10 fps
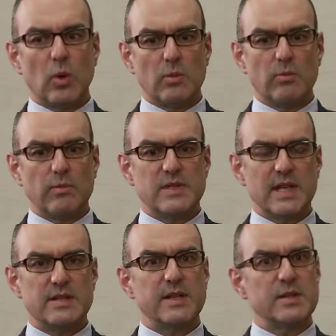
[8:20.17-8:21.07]
what
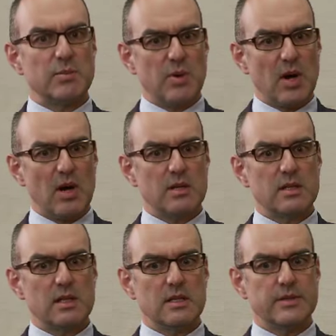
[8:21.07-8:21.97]
sets us apart
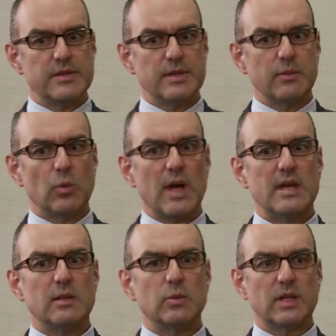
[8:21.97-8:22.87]
is the
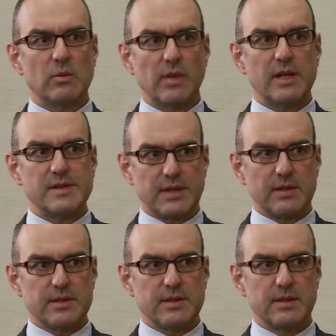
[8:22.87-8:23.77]
way that we combine
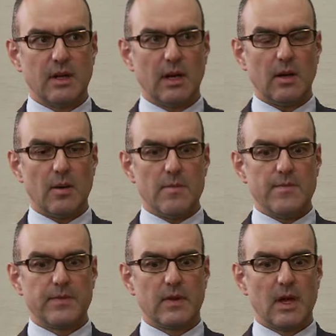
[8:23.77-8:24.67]
skills,
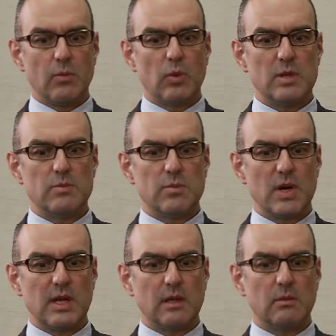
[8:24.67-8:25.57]
um, and we
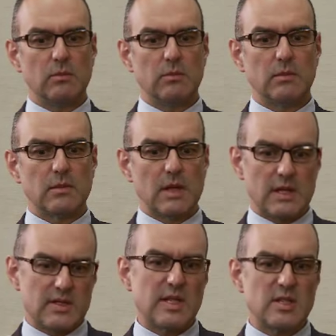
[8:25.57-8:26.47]
bring
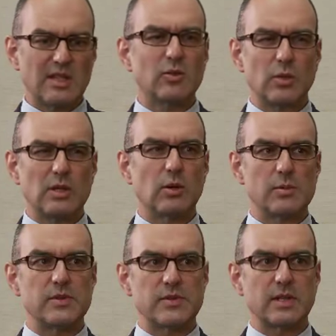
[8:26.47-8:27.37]
essentially three
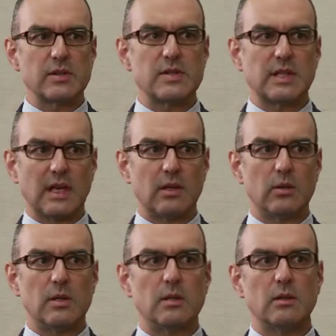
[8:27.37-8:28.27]
groups of skills
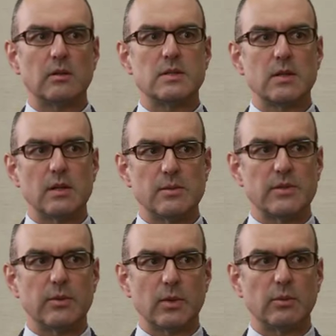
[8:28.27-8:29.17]
together in terms
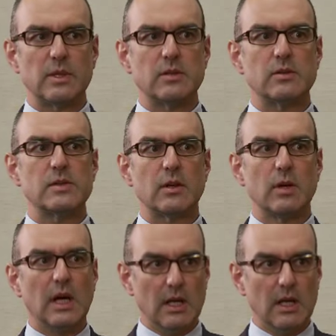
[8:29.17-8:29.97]
of the work we do. So,